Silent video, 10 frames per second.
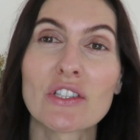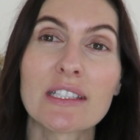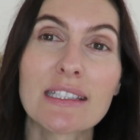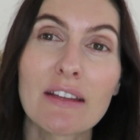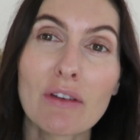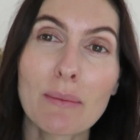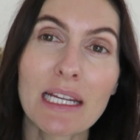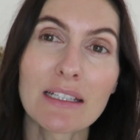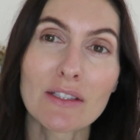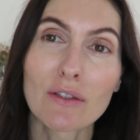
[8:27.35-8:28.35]
just giving
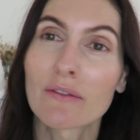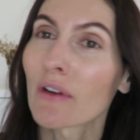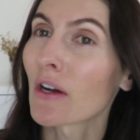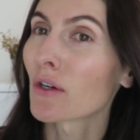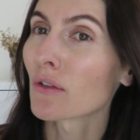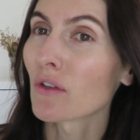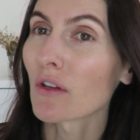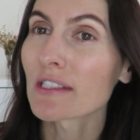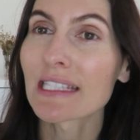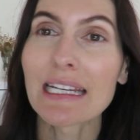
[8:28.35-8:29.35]
me sort of a
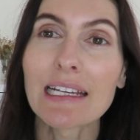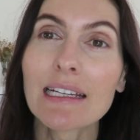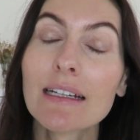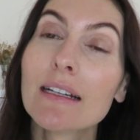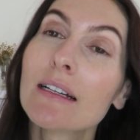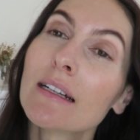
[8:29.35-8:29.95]
glossy